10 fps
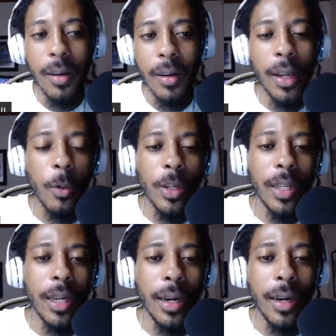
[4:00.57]
they
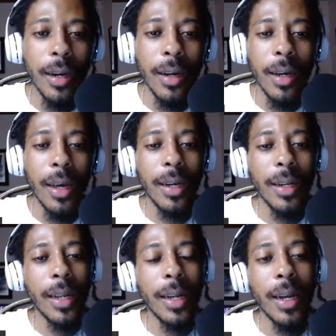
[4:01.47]
wasn't here and
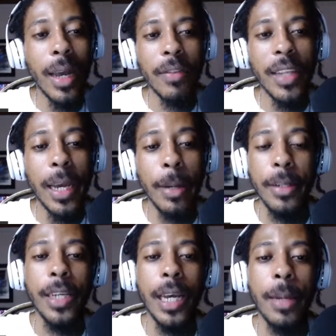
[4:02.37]
they didn't have time to
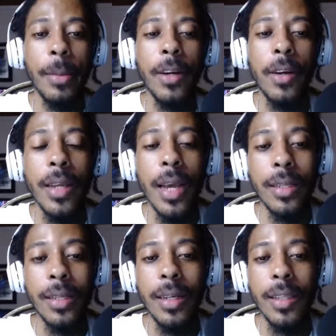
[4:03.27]
chime in on
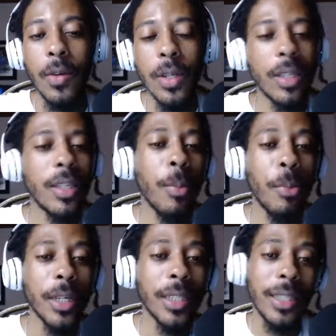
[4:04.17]
yesterday. So this is
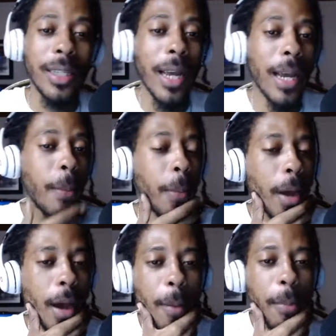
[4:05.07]
depression time,
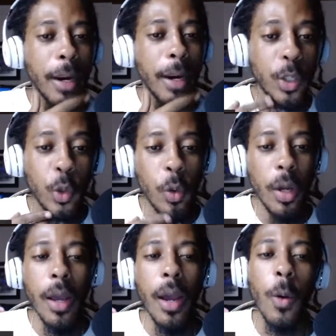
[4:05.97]
part two,
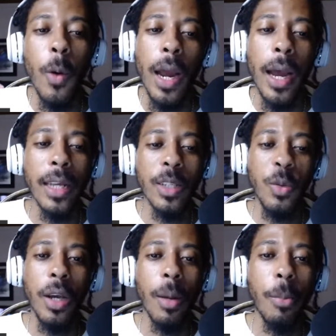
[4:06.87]
whereas
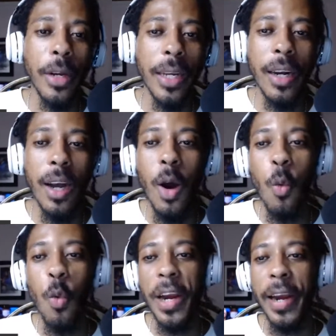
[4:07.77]
we are bringing
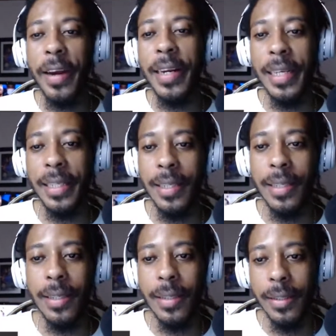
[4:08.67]

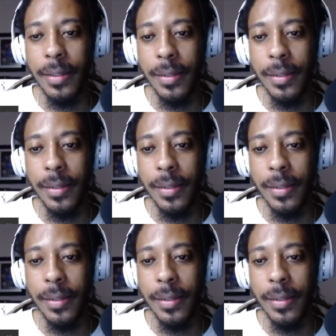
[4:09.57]
awareness.